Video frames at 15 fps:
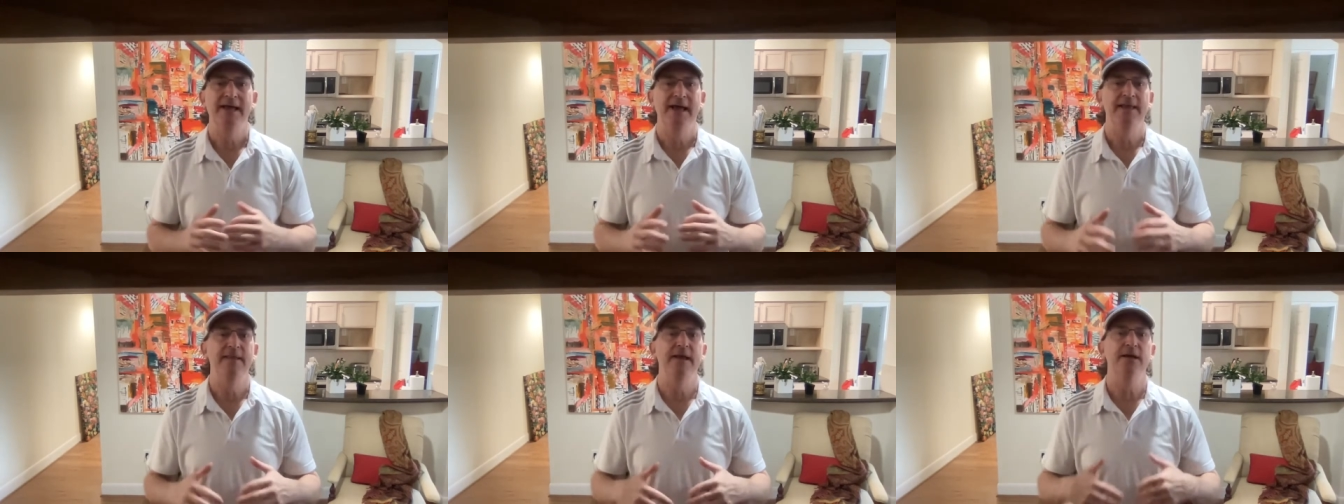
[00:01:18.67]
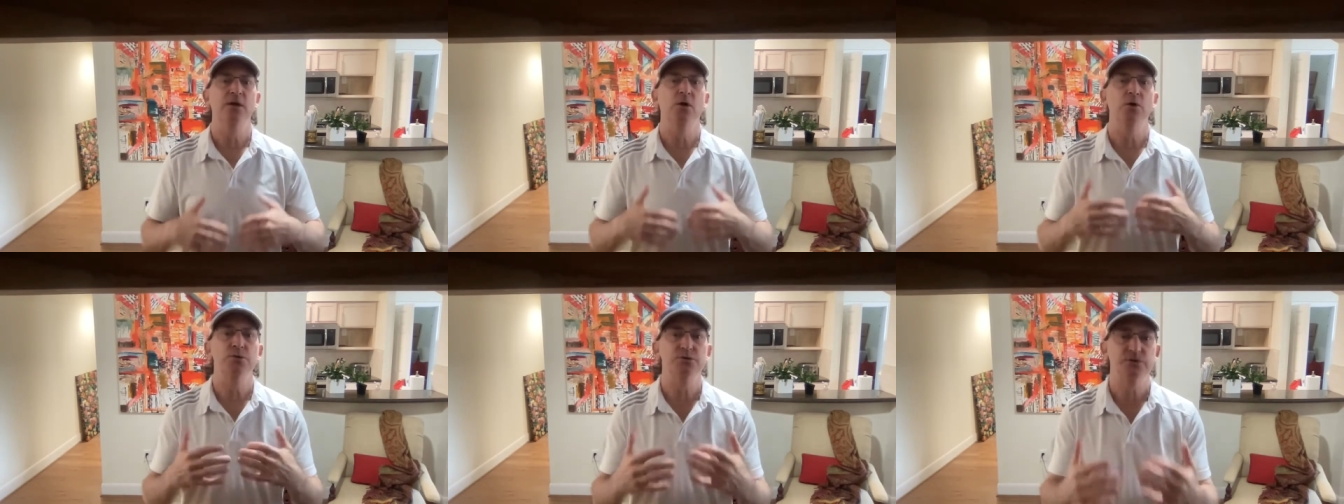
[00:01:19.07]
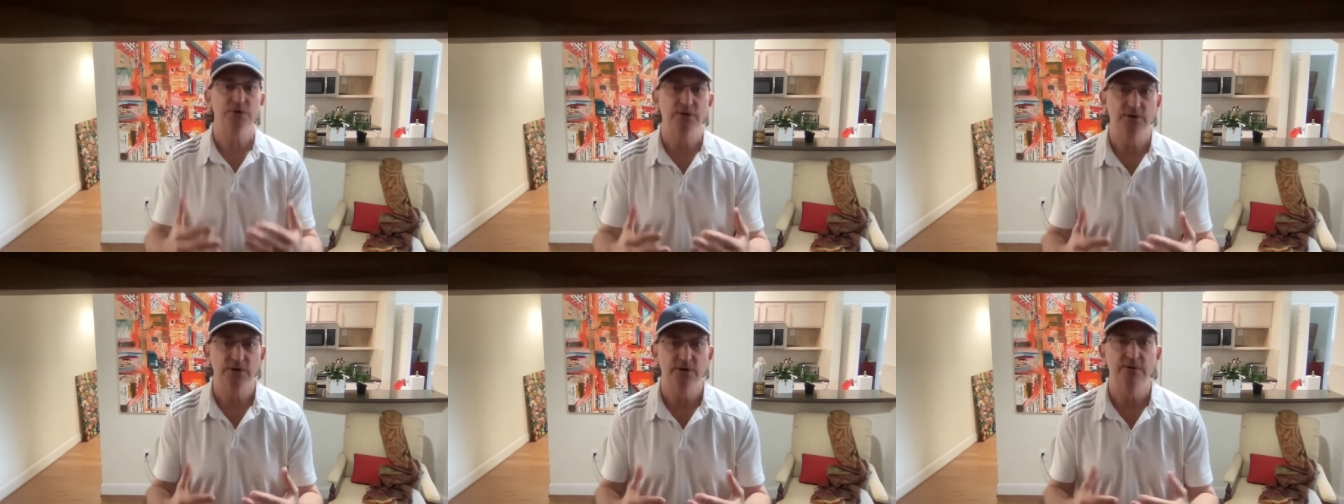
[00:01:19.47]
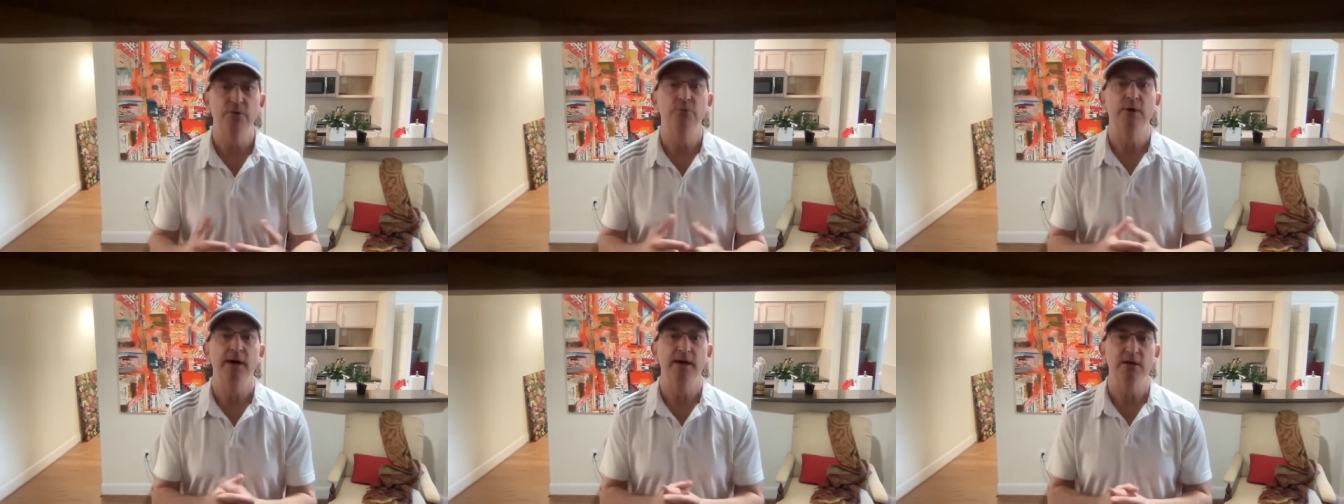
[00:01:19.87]
and then goes to the, the
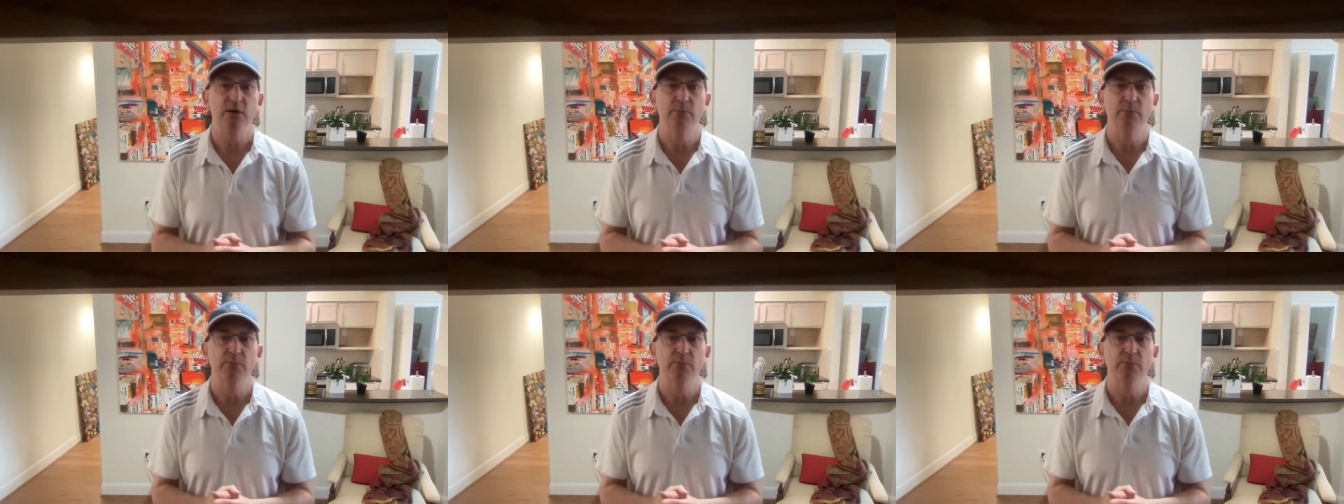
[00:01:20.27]
regular